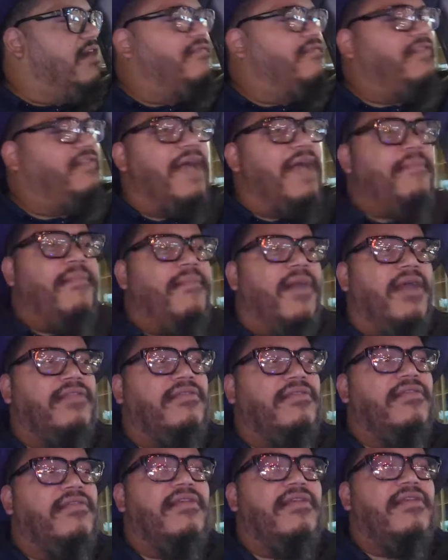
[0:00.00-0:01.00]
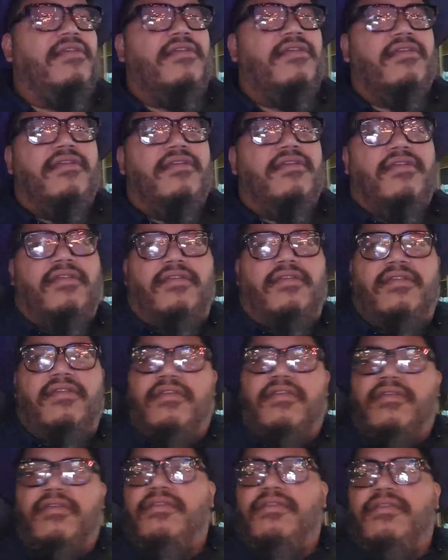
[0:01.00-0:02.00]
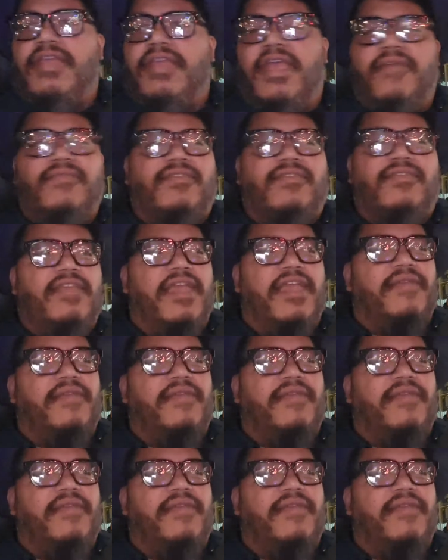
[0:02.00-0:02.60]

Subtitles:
of that month. Yeah,